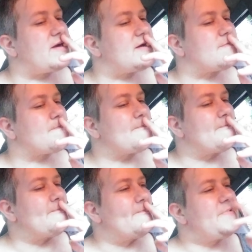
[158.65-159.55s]
And
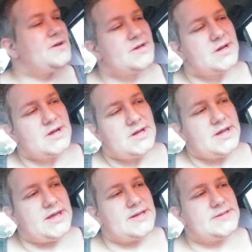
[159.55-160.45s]

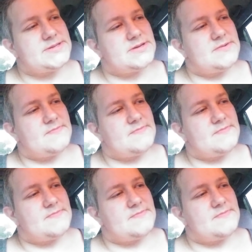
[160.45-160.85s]
he's